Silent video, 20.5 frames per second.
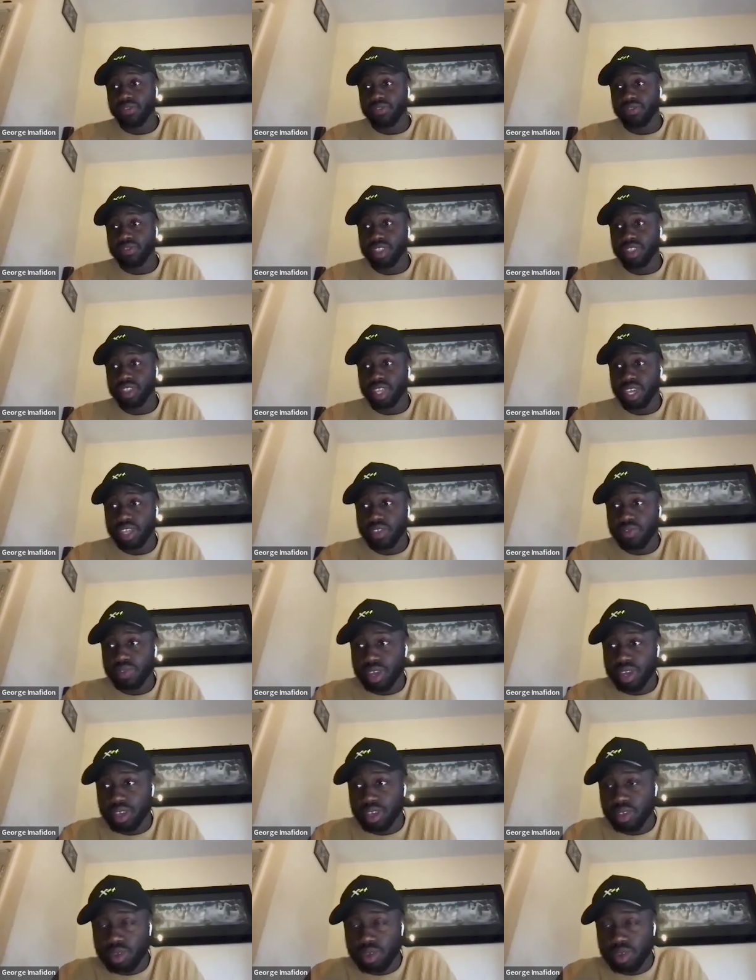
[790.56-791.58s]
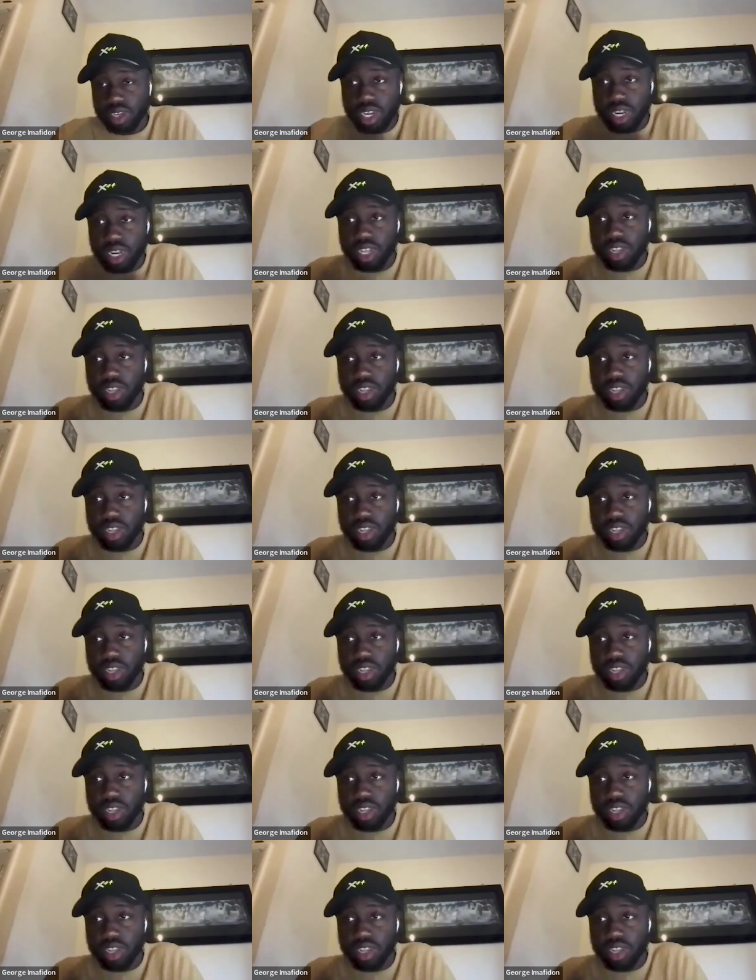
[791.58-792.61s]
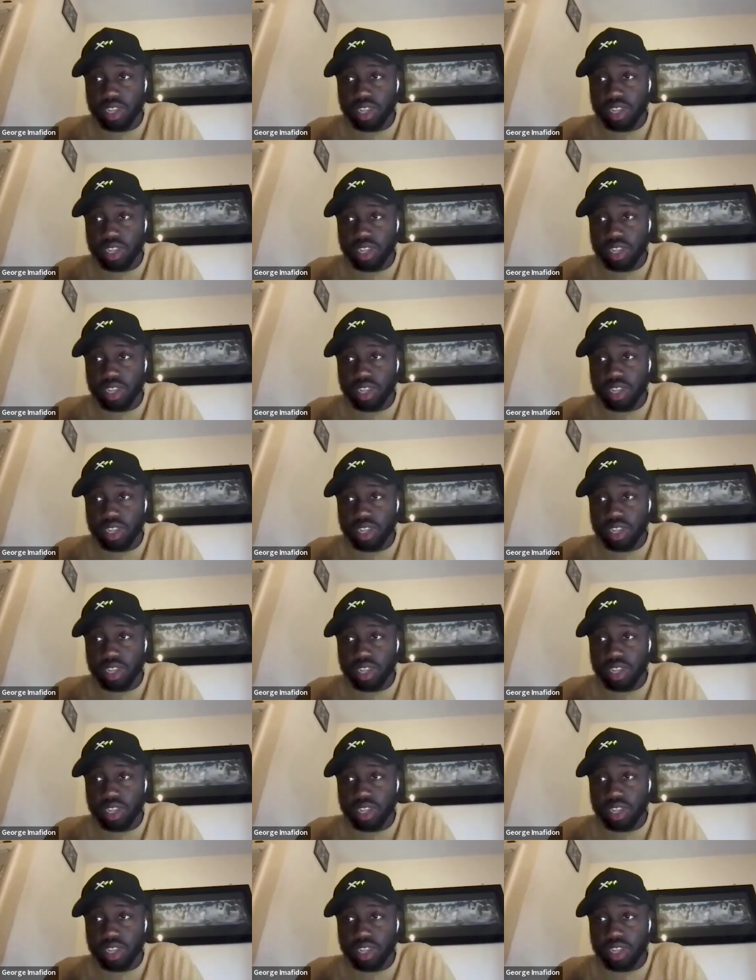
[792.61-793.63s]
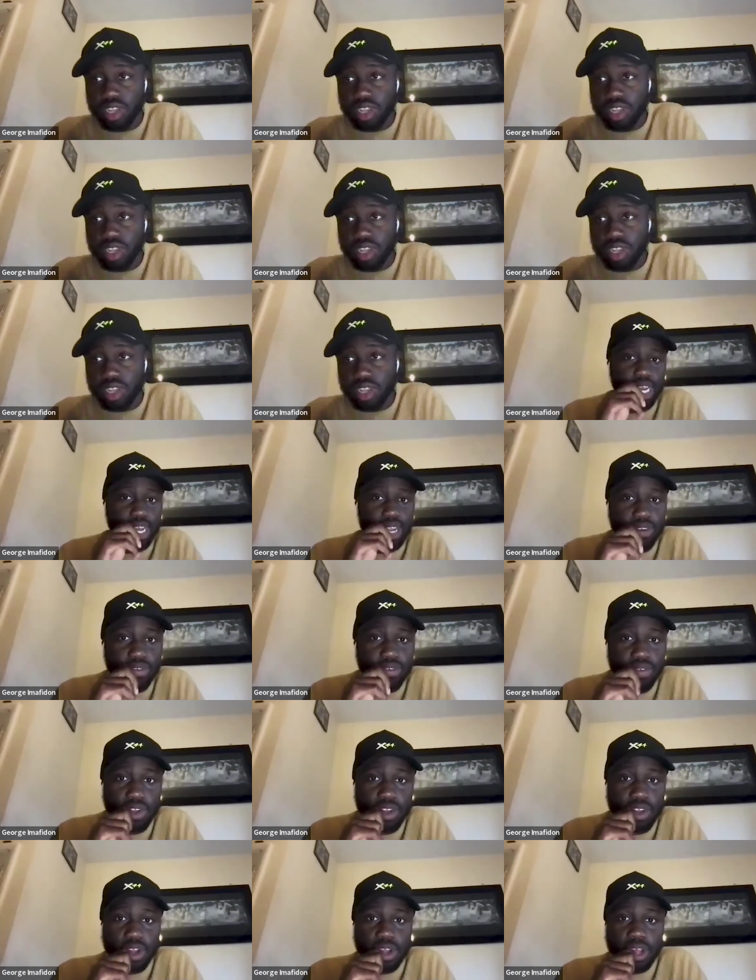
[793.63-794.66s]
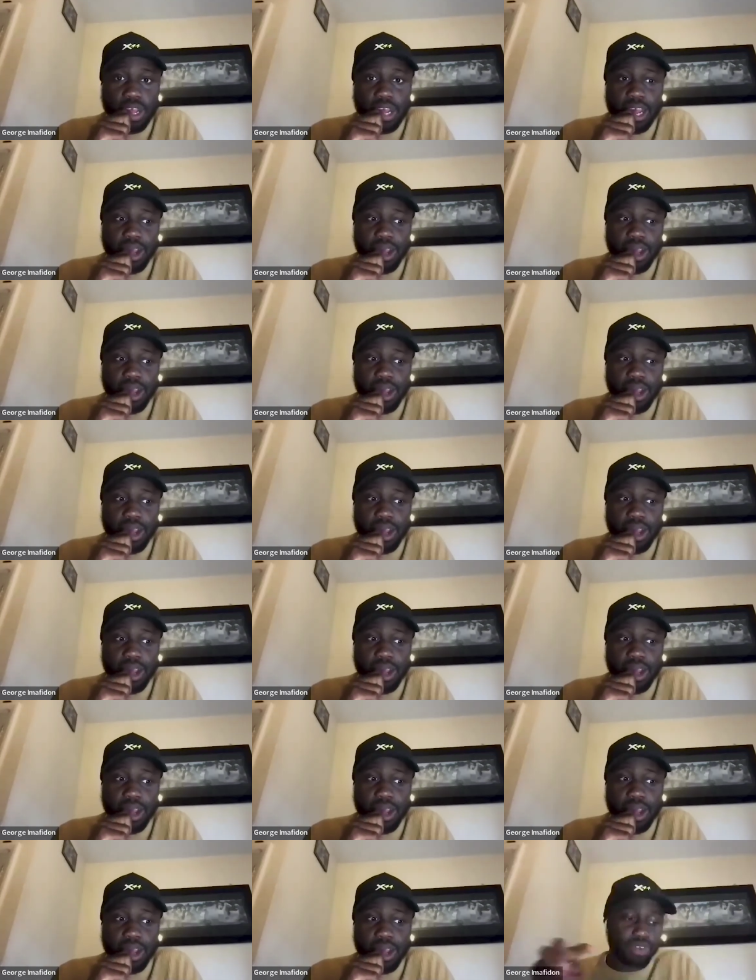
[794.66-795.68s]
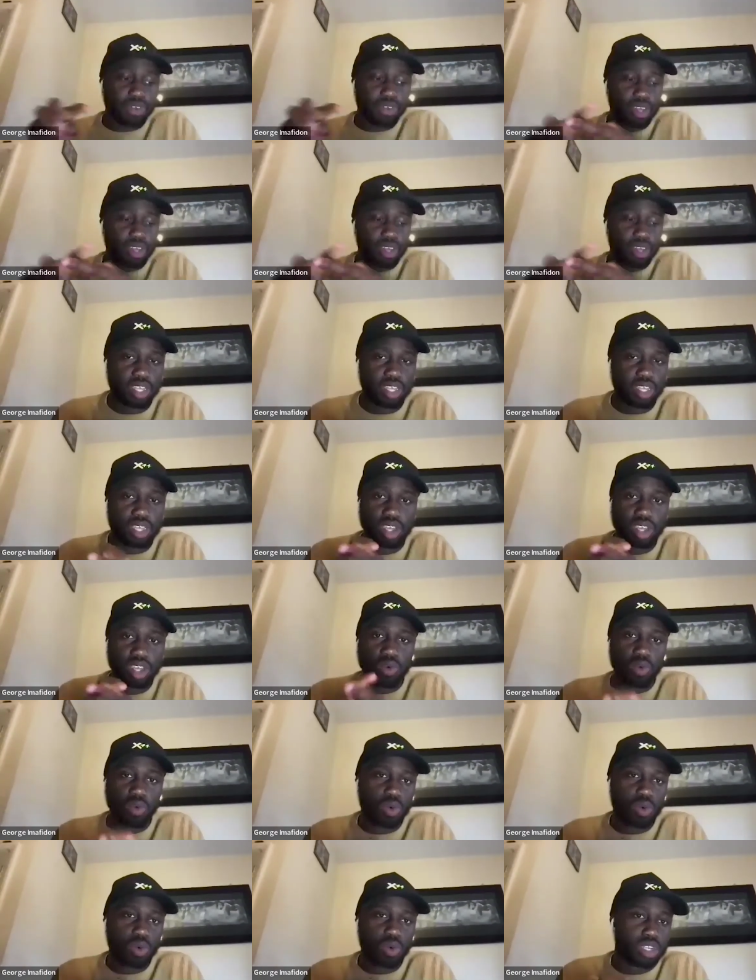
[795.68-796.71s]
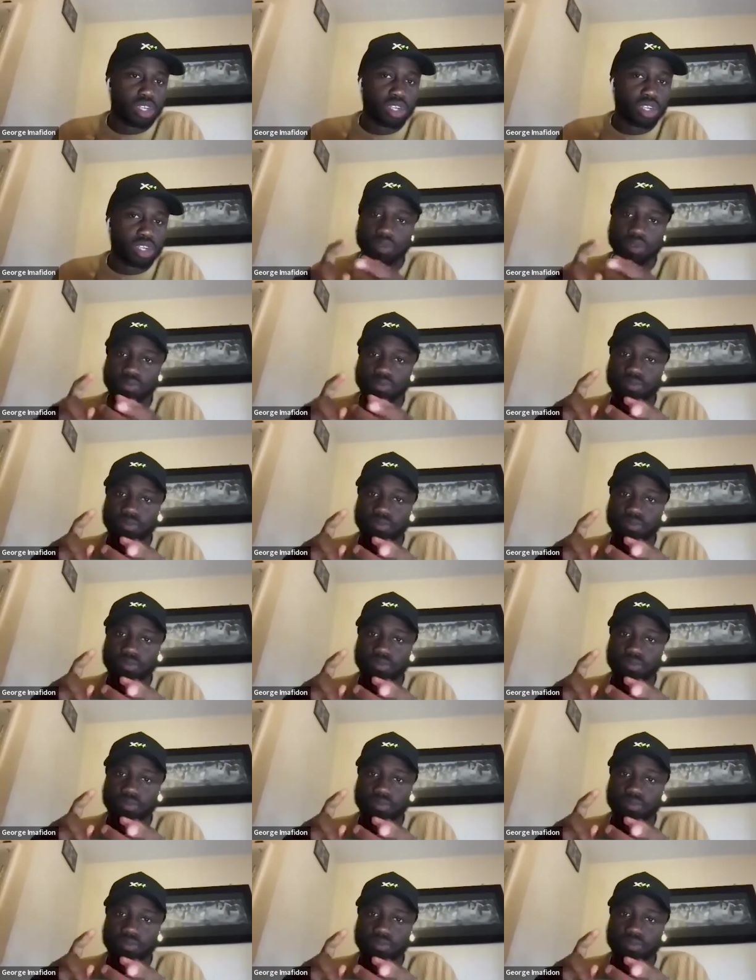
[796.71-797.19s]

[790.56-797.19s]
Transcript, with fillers: of give six things which lead on from like the last question, kind of. Um, so I'd say the first is